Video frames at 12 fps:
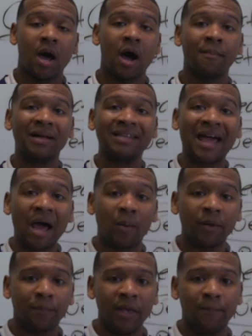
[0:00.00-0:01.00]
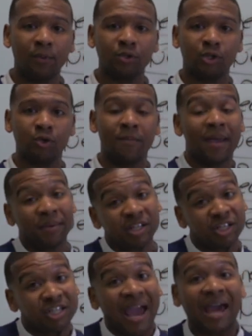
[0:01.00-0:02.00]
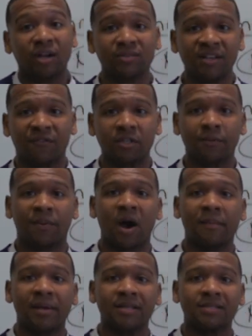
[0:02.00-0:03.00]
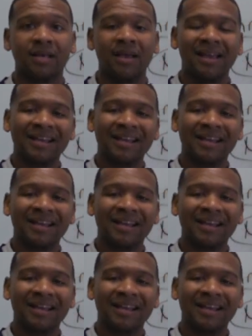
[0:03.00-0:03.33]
allowing people to maybe shadow different departments,